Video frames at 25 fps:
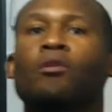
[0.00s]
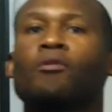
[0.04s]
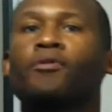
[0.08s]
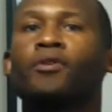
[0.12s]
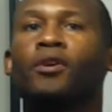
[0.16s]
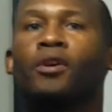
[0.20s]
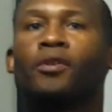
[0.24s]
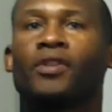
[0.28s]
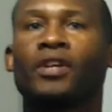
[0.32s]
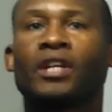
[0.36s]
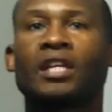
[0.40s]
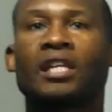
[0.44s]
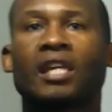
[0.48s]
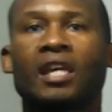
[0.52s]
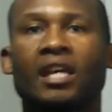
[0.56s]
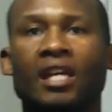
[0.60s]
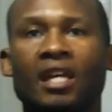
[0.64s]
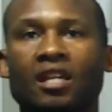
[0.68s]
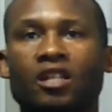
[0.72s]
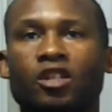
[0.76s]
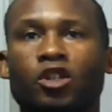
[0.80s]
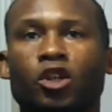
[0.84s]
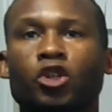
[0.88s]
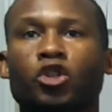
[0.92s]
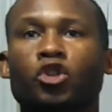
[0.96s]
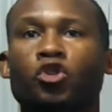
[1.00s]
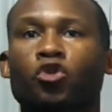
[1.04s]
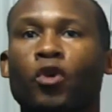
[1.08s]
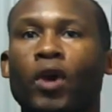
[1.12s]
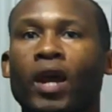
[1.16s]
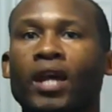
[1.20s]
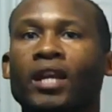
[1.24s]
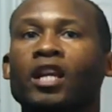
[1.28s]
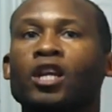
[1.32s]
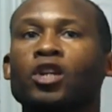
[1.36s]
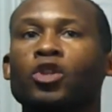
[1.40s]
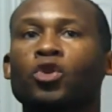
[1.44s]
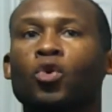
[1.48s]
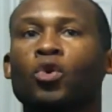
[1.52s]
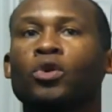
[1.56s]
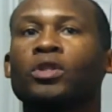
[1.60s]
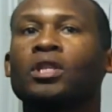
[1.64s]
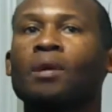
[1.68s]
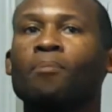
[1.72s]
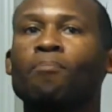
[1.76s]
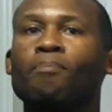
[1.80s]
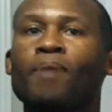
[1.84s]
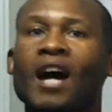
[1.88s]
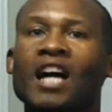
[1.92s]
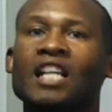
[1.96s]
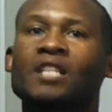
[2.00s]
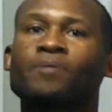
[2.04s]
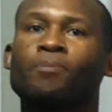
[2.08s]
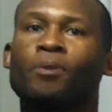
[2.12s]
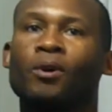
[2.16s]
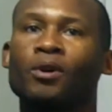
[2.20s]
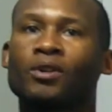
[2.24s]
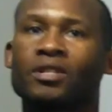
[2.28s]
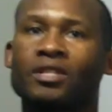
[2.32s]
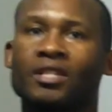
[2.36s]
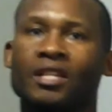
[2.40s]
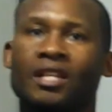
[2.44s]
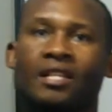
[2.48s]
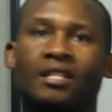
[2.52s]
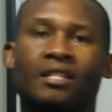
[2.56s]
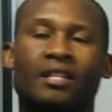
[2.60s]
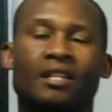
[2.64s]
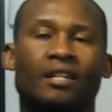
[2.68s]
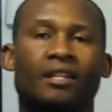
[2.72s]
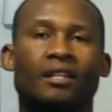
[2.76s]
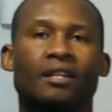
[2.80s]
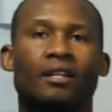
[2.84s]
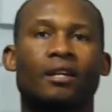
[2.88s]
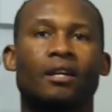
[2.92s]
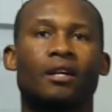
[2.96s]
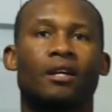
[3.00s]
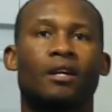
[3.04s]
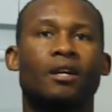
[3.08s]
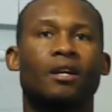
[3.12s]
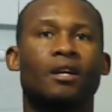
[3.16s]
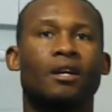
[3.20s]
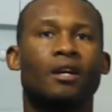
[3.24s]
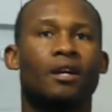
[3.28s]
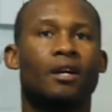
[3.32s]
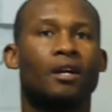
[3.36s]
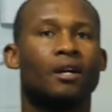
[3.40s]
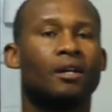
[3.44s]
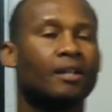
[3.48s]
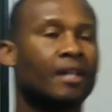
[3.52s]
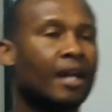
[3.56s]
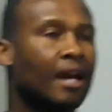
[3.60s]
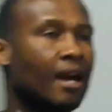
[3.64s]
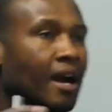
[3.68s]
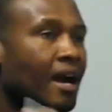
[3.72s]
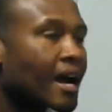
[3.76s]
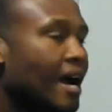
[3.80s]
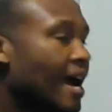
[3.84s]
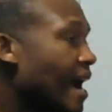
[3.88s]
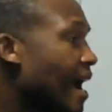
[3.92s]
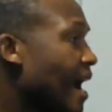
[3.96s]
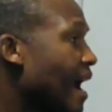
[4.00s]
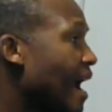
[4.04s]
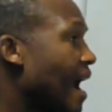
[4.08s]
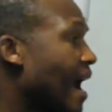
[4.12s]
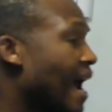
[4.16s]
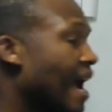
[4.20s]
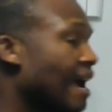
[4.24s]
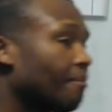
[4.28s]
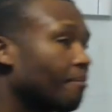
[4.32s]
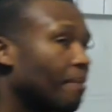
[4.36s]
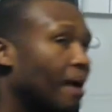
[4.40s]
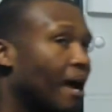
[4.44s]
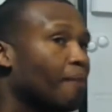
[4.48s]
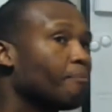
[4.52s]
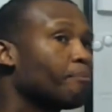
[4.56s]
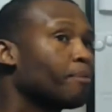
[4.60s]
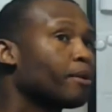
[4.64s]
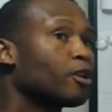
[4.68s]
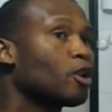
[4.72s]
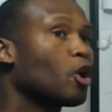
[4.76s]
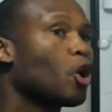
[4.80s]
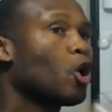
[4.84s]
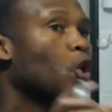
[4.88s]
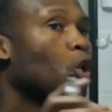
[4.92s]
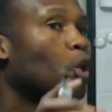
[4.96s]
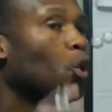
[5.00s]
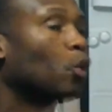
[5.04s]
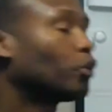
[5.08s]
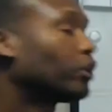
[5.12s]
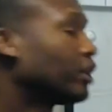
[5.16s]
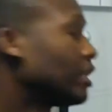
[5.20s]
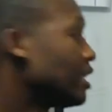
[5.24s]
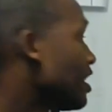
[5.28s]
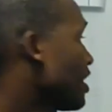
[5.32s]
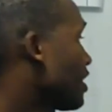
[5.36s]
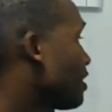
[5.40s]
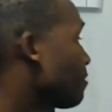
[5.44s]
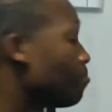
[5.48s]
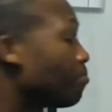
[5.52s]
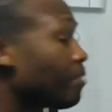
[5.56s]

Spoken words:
going to reveal the key to training during the basketball season. Now, I've been holding